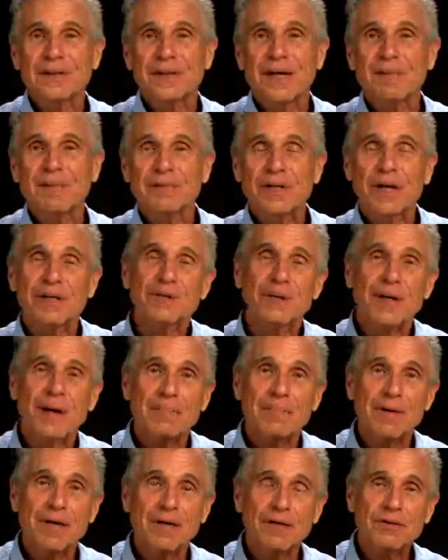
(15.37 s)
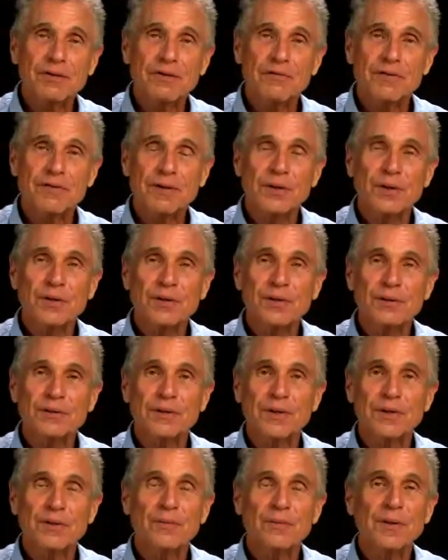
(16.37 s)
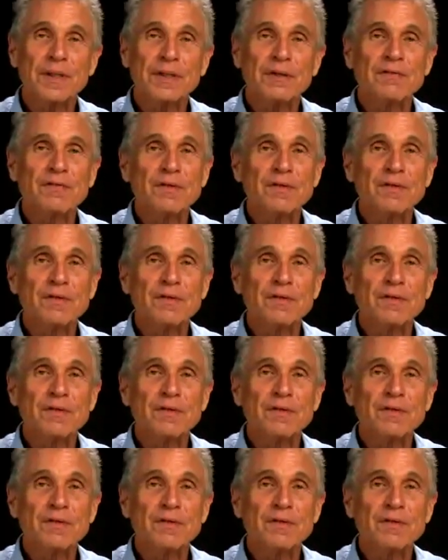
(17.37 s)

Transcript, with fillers: I'm Dr. Alberto Violdo with the